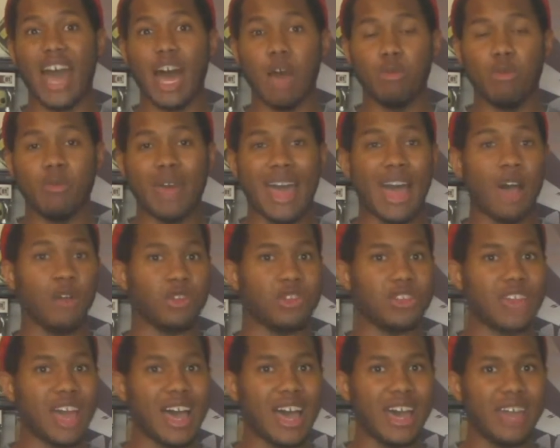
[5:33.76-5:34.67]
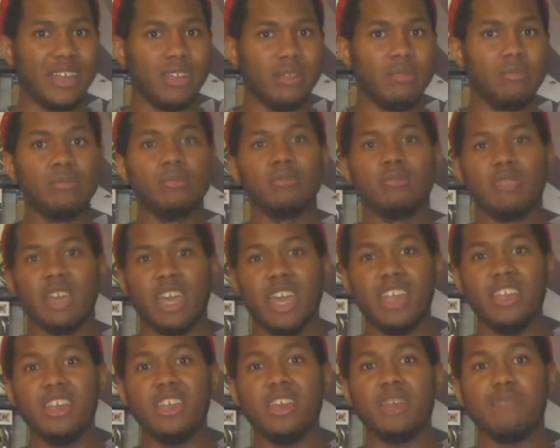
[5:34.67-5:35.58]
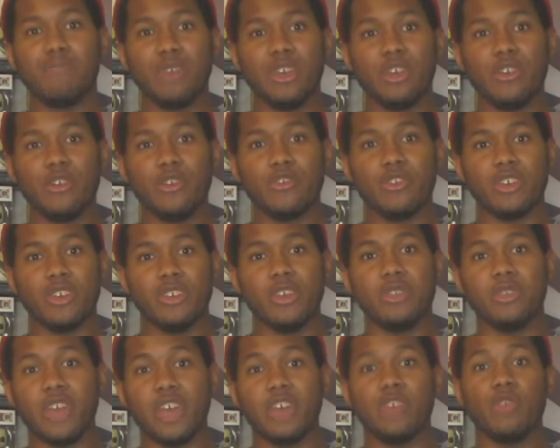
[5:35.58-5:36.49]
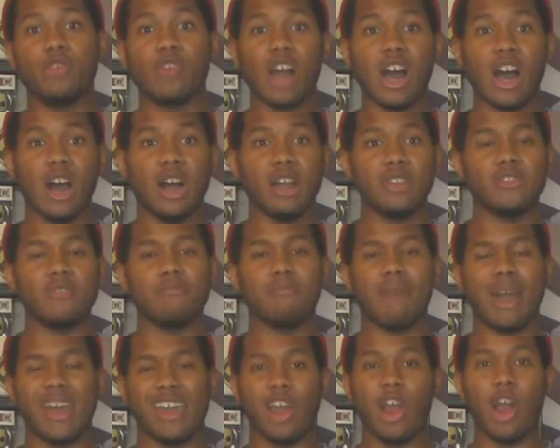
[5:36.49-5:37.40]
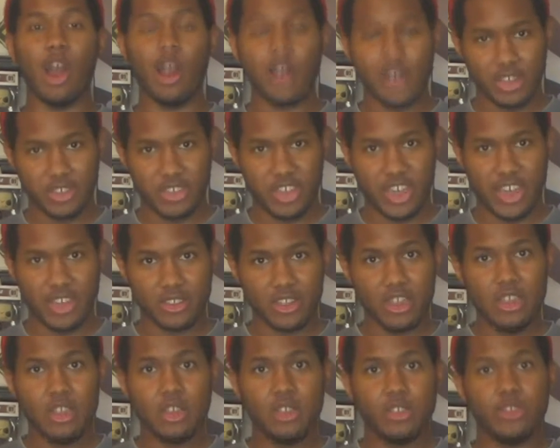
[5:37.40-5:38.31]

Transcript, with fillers: album Outside, and he appears in Nathaniel Kahn's My Architect,